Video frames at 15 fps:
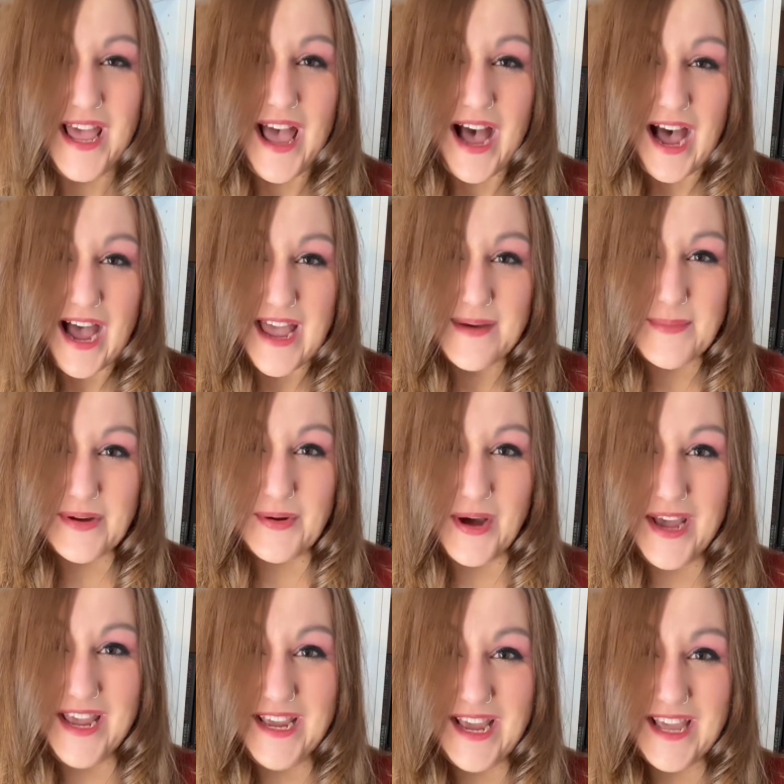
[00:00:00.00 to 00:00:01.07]
I am
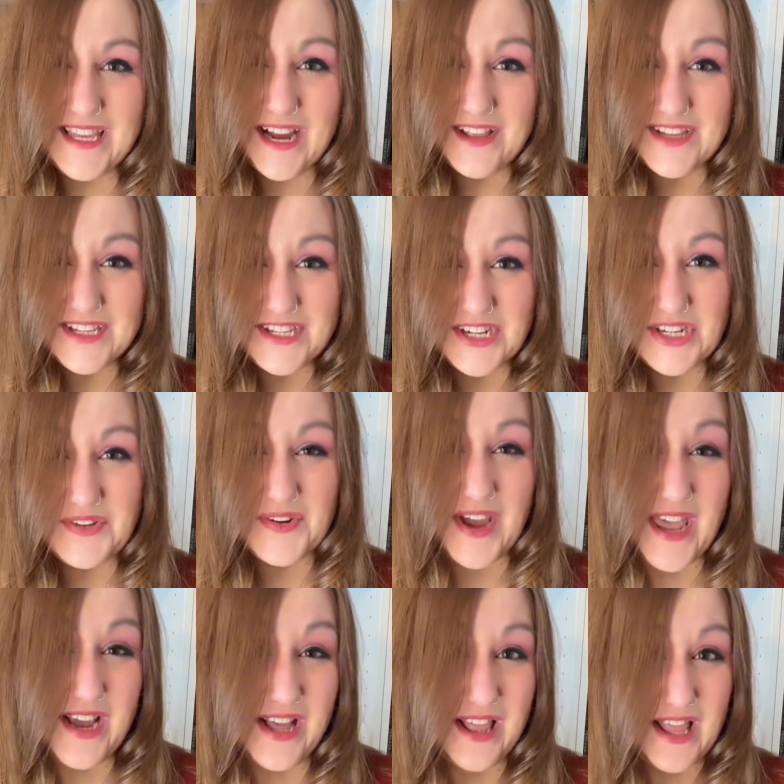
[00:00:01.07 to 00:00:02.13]
going in on the search for a
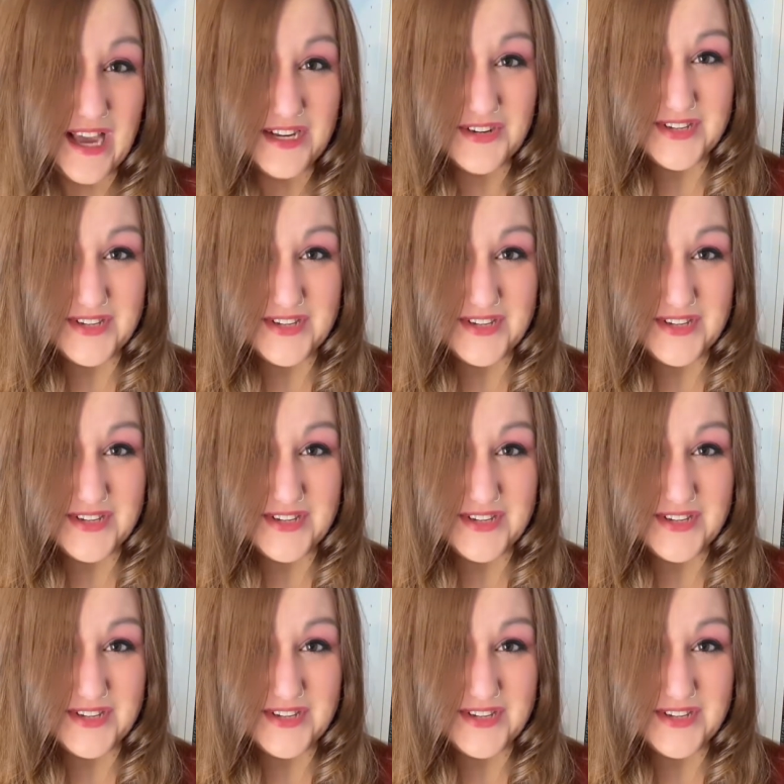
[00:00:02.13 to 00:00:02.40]
collector's